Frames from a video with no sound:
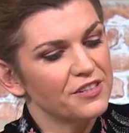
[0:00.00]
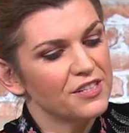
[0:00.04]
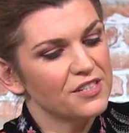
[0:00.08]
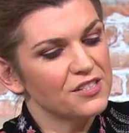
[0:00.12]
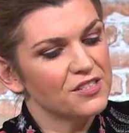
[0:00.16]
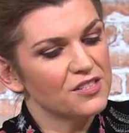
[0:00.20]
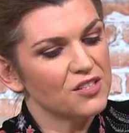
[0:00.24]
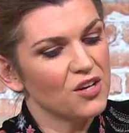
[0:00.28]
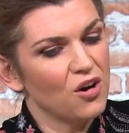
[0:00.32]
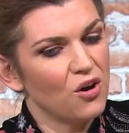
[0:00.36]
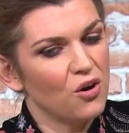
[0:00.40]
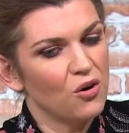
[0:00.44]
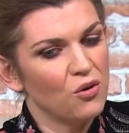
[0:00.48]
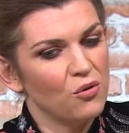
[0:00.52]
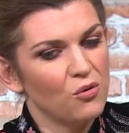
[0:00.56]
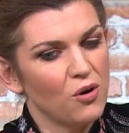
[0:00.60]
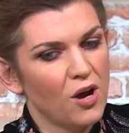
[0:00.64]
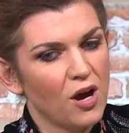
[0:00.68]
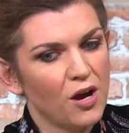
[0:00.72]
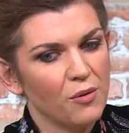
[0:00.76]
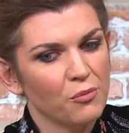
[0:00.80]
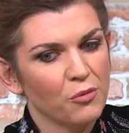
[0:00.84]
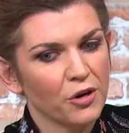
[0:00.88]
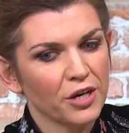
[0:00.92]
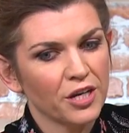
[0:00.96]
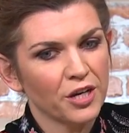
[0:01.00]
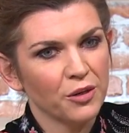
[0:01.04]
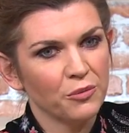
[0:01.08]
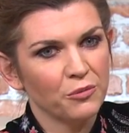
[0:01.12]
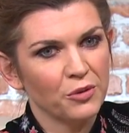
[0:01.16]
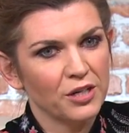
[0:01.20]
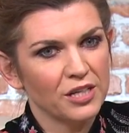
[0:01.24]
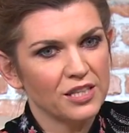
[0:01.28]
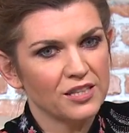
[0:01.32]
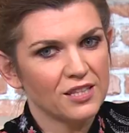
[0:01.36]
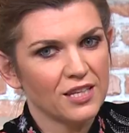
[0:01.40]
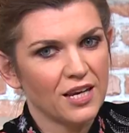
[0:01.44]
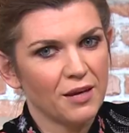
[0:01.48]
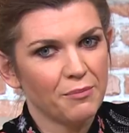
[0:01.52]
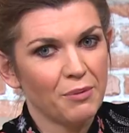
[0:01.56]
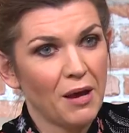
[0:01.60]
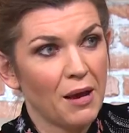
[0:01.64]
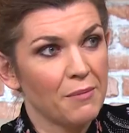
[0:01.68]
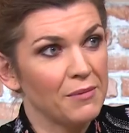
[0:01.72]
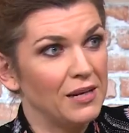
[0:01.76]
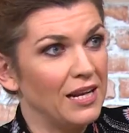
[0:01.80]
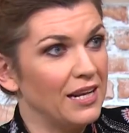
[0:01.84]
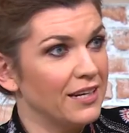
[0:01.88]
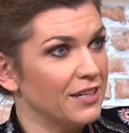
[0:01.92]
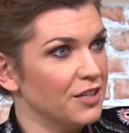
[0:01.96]
So I'm working with
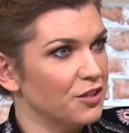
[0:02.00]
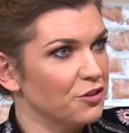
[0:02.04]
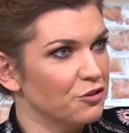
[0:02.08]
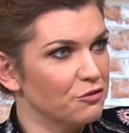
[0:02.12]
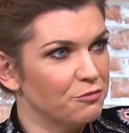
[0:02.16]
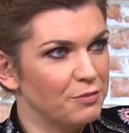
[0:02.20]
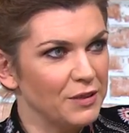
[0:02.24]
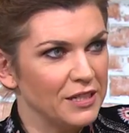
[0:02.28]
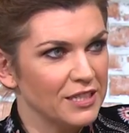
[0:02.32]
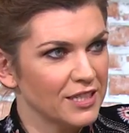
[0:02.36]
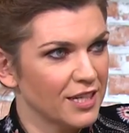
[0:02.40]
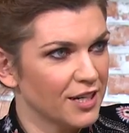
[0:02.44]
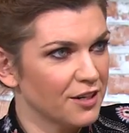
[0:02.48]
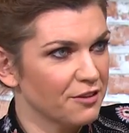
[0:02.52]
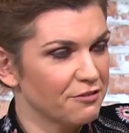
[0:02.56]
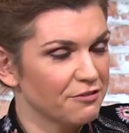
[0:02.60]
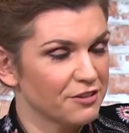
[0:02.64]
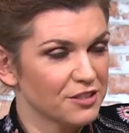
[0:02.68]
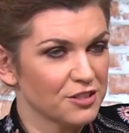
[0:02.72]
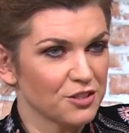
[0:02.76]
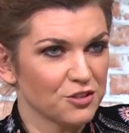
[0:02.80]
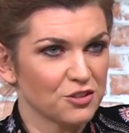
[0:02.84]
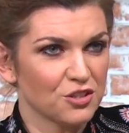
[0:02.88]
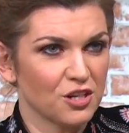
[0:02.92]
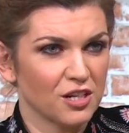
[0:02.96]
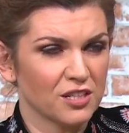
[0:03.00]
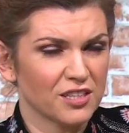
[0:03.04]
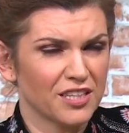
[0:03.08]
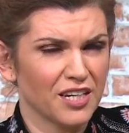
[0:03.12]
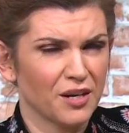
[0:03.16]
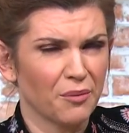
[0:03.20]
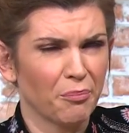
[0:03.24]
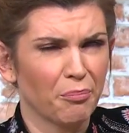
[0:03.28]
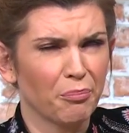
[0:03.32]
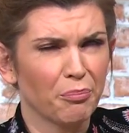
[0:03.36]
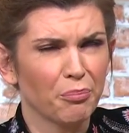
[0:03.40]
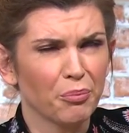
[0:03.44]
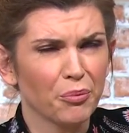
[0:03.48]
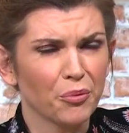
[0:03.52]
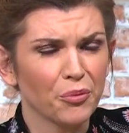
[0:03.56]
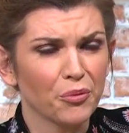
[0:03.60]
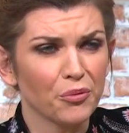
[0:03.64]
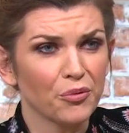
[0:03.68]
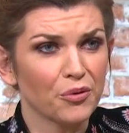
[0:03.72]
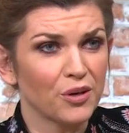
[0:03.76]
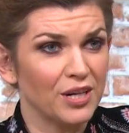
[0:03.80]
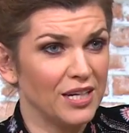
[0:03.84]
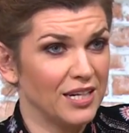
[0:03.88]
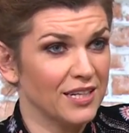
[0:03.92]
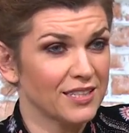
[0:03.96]
Pam and Lenny, who have been there for such a long... They're
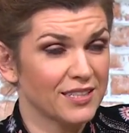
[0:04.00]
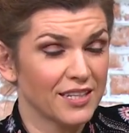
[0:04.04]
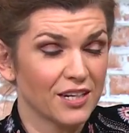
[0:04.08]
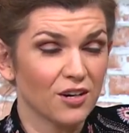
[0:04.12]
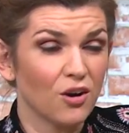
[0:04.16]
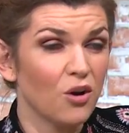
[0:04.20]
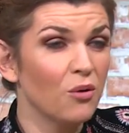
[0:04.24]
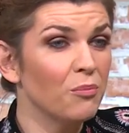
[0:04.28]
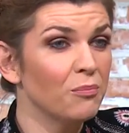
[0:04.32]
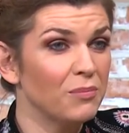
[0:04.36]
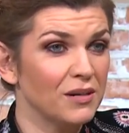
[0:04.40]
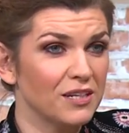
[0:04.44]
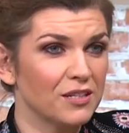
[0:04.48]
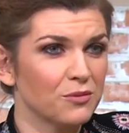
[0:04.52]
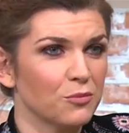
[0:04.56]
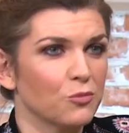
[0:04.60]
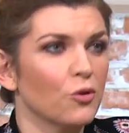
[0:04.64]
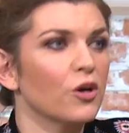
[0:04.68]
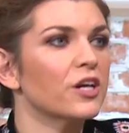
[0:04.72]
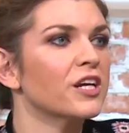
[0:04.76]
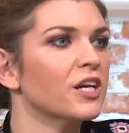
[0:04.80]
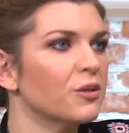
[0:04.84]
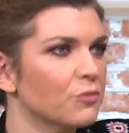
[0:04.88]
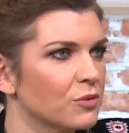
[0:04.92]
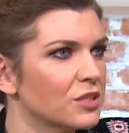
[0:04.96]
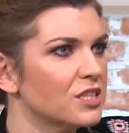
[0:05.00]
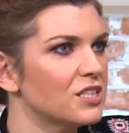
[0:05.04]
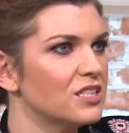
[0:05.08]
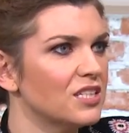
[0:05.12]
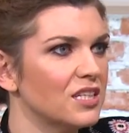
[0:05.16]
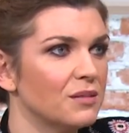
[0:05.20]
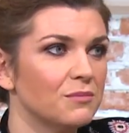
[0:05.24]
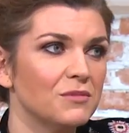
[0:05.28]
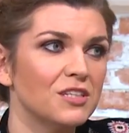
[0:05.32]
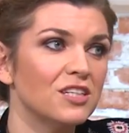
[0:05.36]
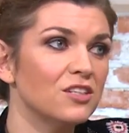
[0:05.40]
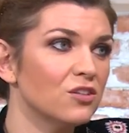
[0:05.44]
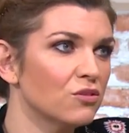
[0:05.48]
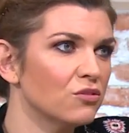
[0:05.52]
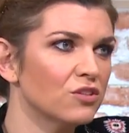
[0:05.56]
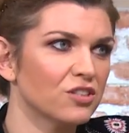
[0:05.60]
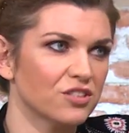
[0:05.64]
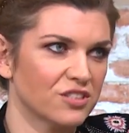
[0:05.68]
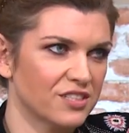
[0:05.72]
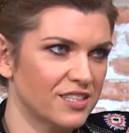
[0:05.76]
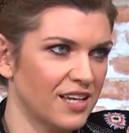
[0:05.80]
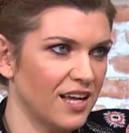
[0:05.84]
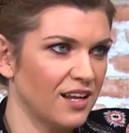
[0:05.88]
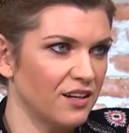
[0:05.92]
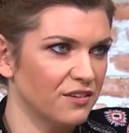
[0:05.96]
brilliant. They're unbelievable. Working with a team, you know
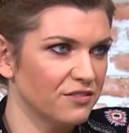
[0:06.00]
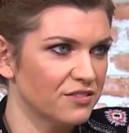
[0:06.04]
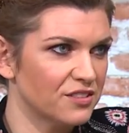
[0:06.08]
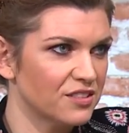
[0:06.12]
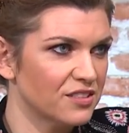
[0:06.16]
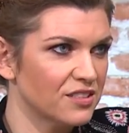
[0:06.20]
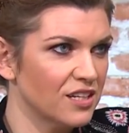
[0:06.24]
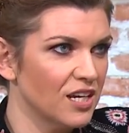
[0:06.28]
yourselves.